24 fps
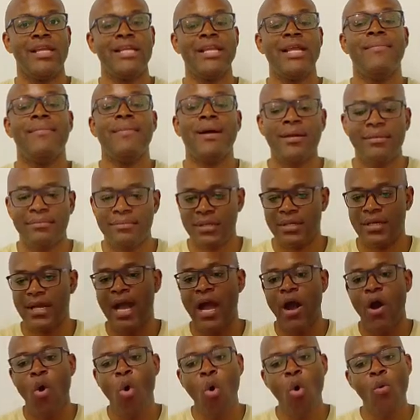Now,
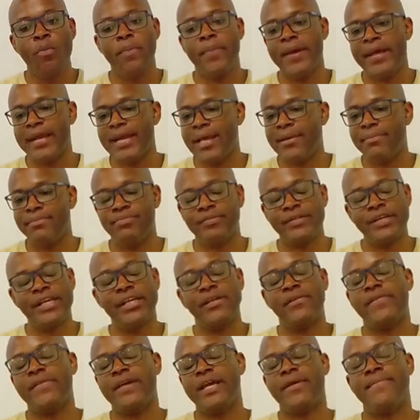I hope and I
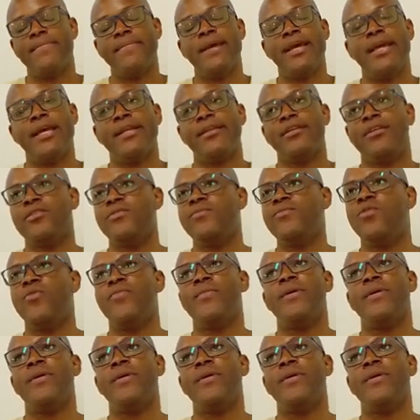pray that, man, come